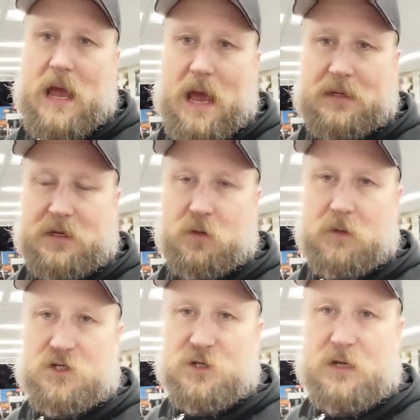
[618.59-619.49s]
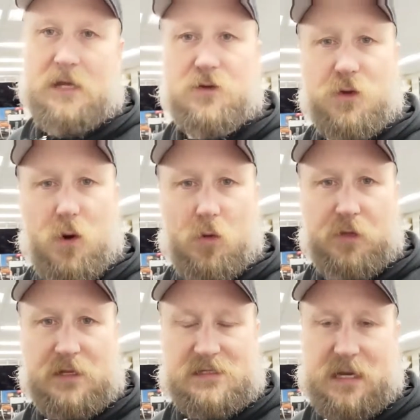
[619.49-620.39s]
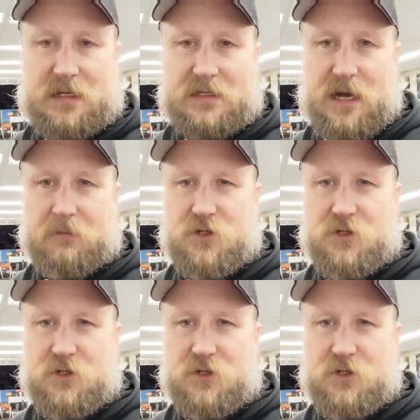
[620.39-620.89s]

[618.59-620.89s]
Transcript: at intermission and do the whole thing a second time.